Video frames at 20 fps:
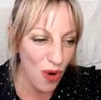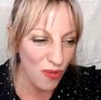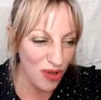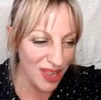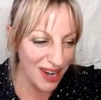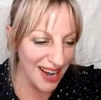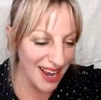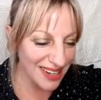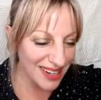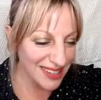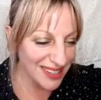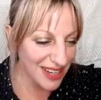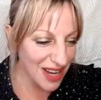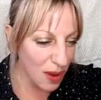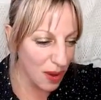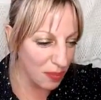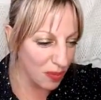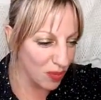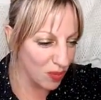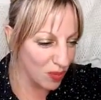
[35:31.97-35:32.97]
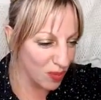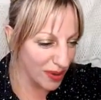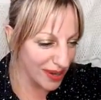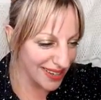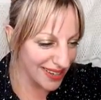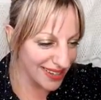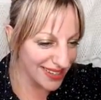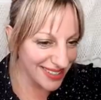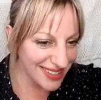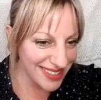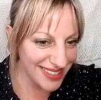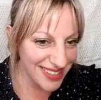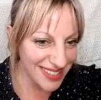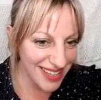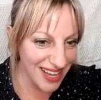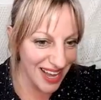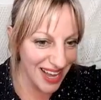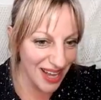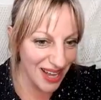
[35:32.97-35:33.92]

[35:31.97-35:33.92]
over the next couple weeks.